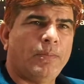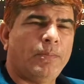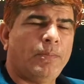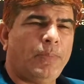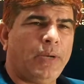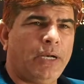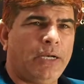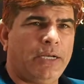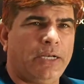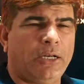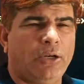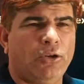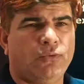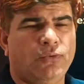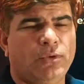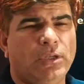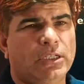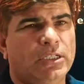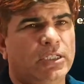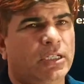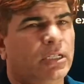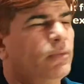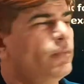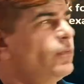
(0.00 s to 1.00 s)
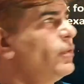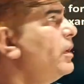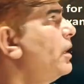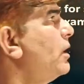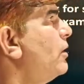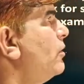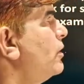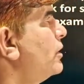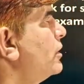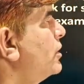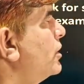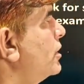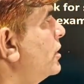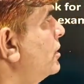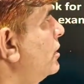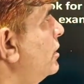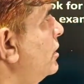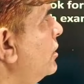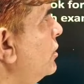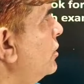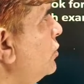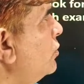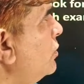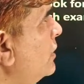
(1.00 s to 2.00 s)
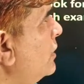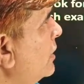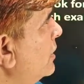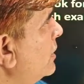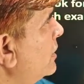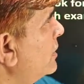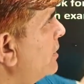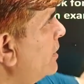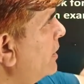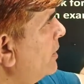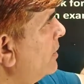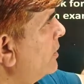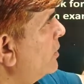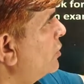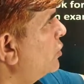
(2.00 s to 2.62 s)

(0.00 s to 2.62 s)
Petal of the sunflower, you understand,